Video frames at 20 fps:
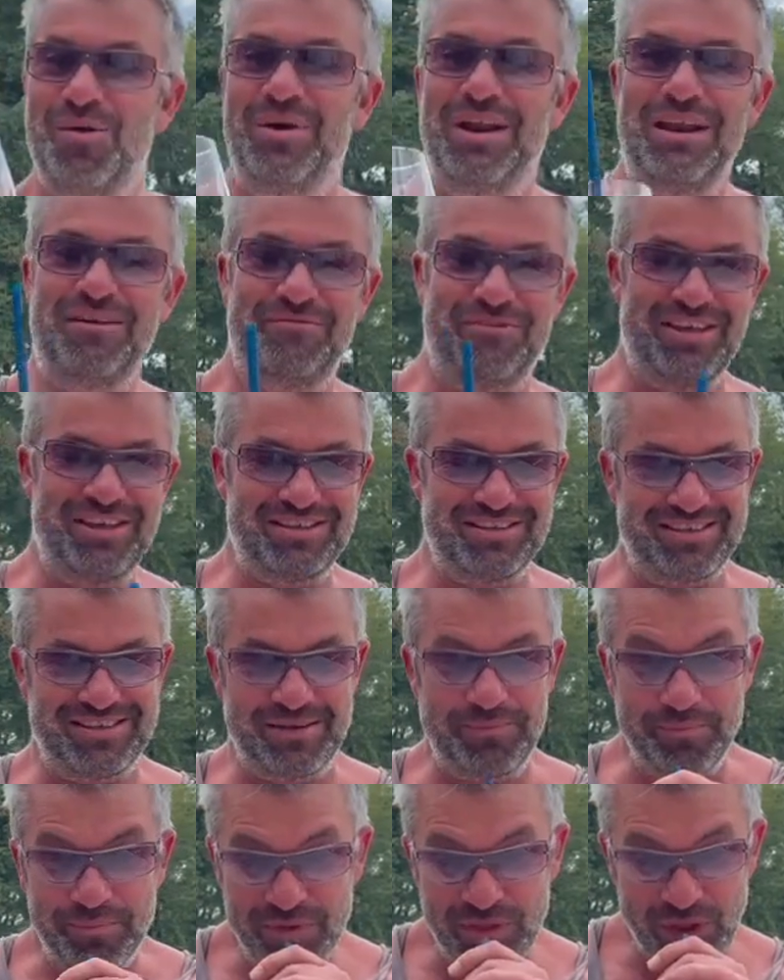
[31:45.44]
Oh, I love this.
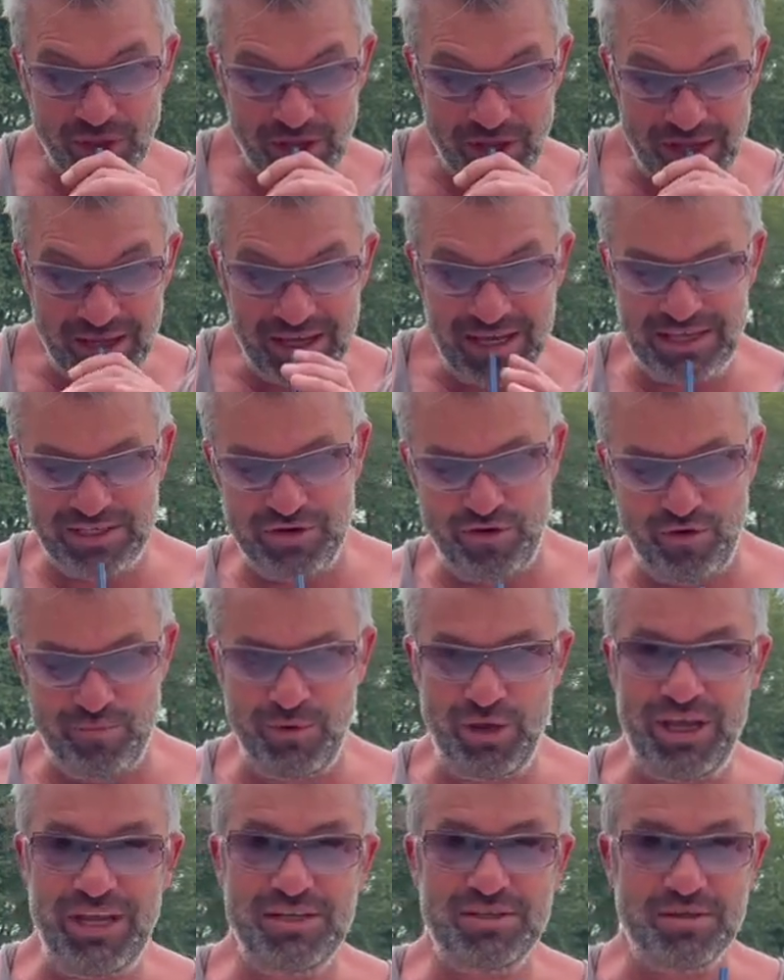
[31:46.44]
Is there a
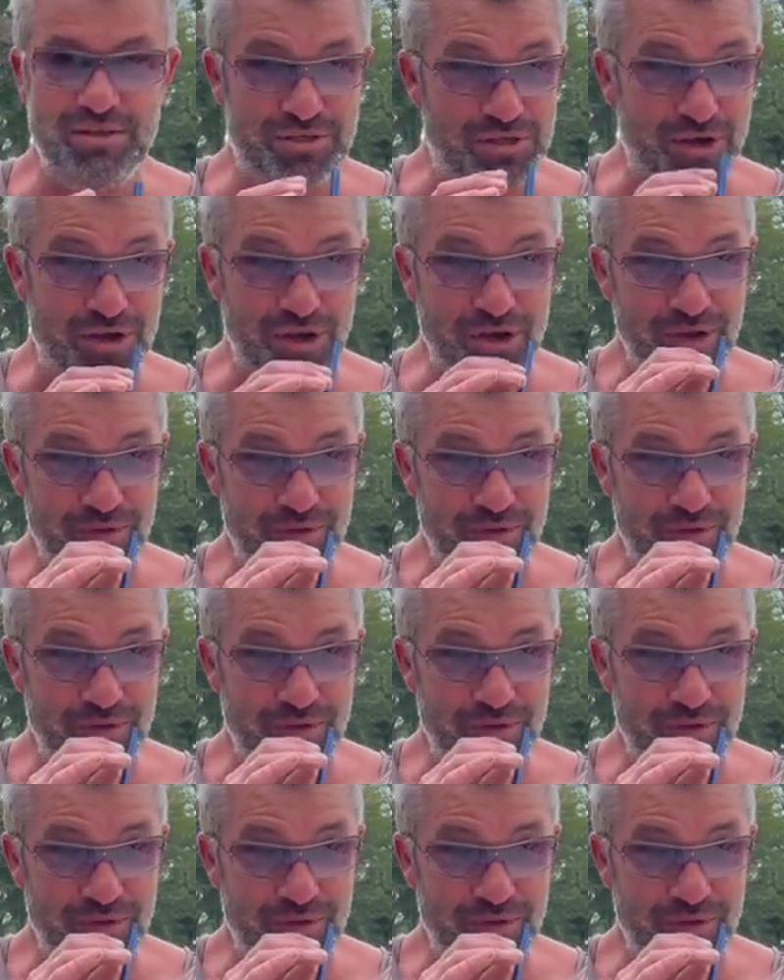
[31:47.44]
mojito song?